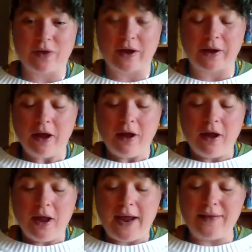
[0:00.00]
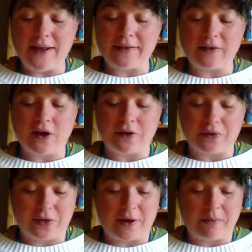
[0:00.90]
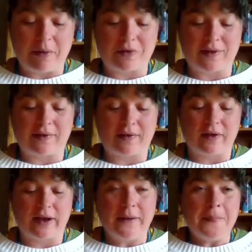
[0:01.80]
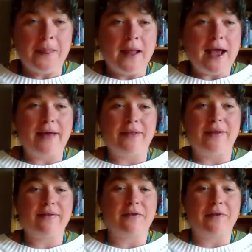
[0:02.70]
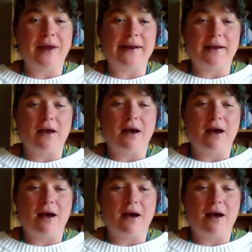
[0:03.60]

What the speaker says: Like, and that's the other thing about this is like, on this divine